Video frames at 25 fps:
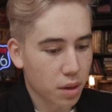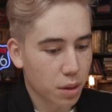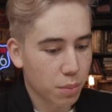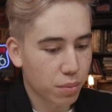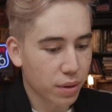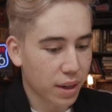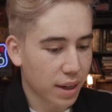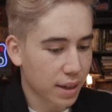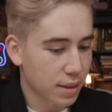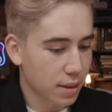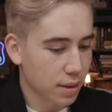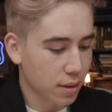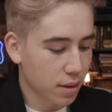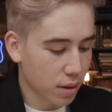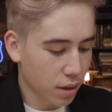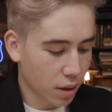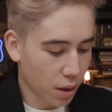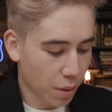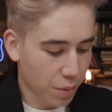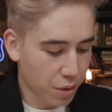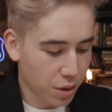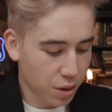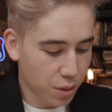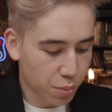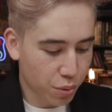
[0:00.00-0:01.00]
plastic thing. I
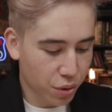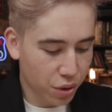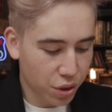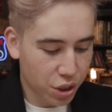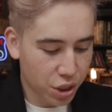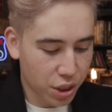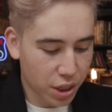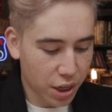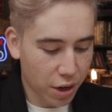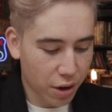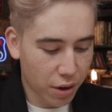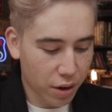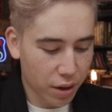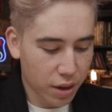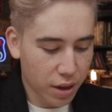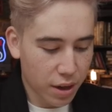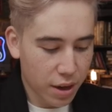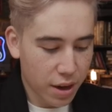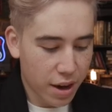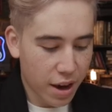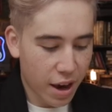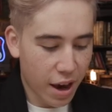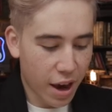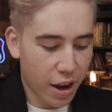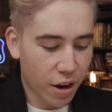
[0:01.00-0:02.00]
mean, it's pretty generic.
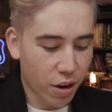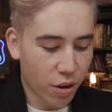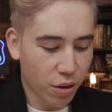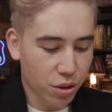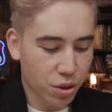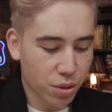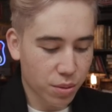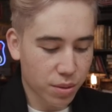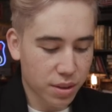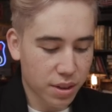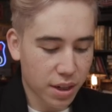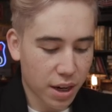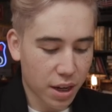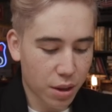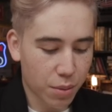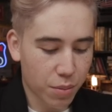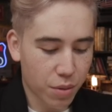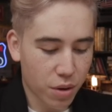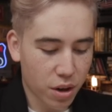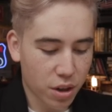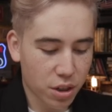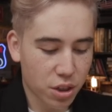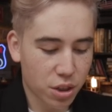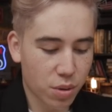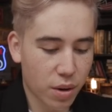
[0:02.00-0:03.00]
And also inside of the
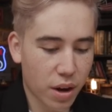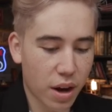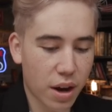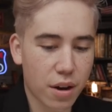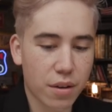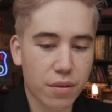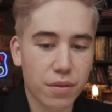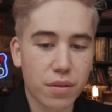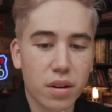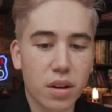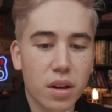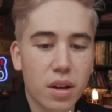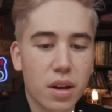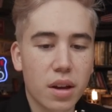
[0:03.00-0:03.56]
box, you have